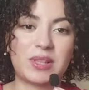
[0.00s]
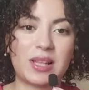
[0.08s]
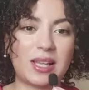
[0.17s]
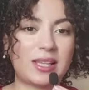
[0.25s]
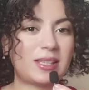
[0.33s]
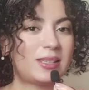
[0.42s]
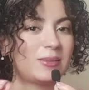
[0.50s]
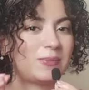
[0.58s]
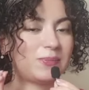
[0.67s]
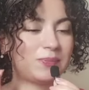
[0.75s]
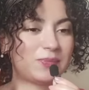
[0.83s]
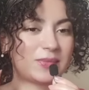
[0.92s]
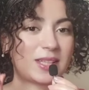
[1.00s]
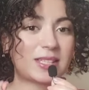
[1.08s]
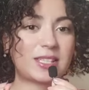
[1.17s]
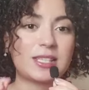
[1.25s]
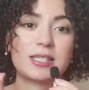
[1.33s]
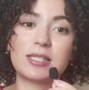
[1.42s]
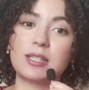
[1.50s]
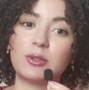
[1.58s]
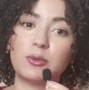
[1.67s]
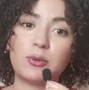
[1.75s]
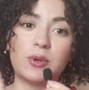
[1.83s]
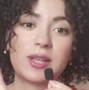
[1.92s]
Like, that is a
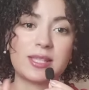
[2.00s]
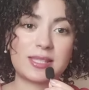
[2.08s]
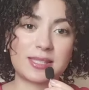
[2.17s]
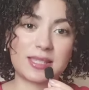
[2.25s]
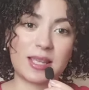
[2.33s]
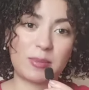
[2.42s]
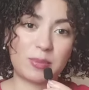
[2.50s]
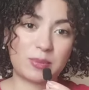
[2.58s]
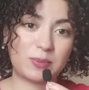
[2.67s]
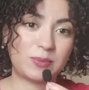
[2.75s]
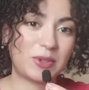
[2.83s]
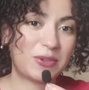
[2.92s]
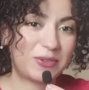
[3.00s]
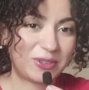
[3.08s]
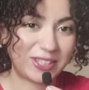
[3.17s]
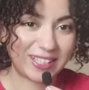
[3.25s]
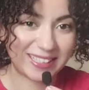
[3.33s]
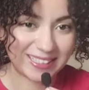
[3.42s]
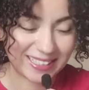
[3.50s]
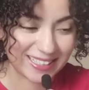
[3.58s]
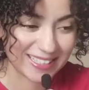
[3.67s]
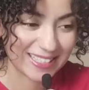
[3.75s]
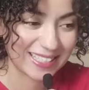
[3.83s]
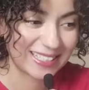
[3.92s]
great step. Don't forget that.